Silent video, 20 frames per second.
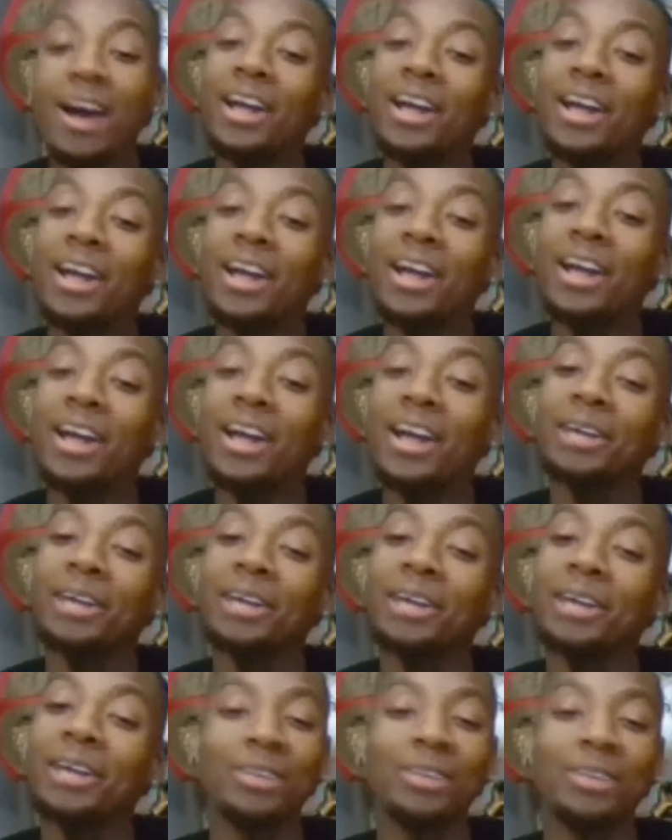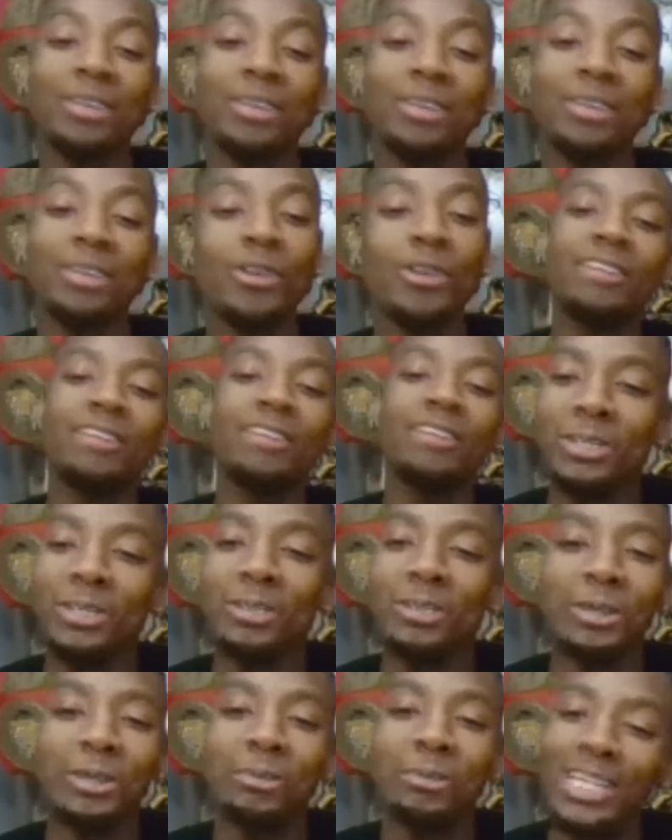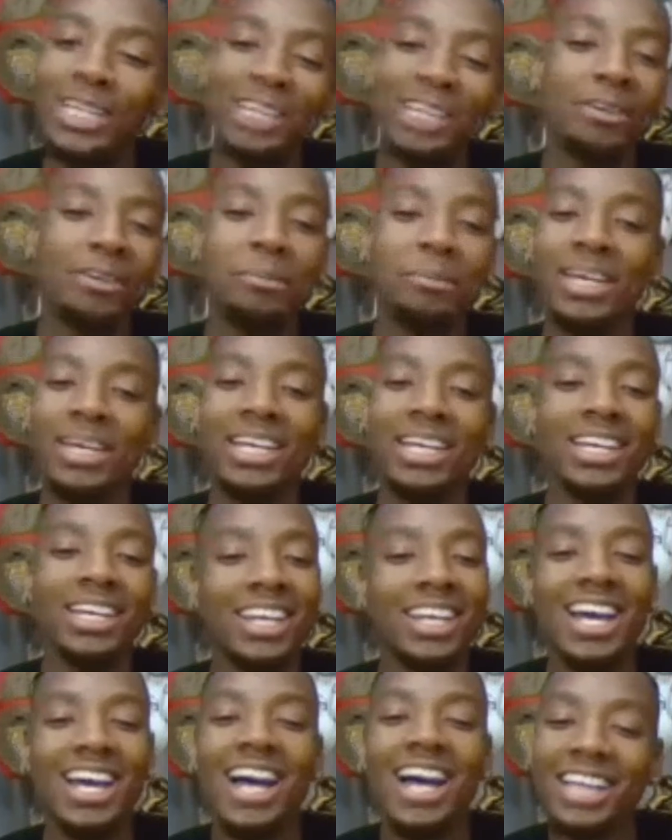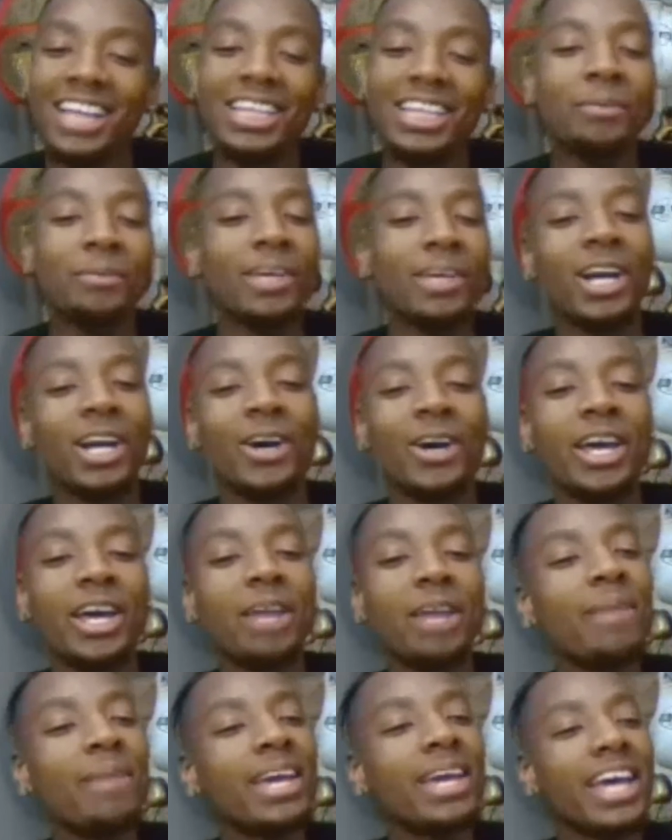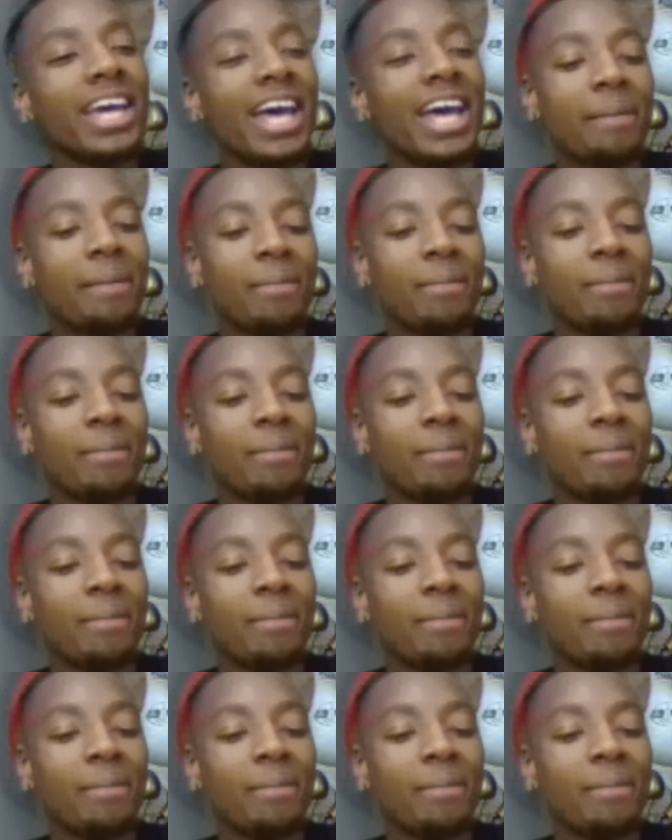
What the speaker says: if you believe it, I believe in you, you believe in me. I think we can go ahead and make it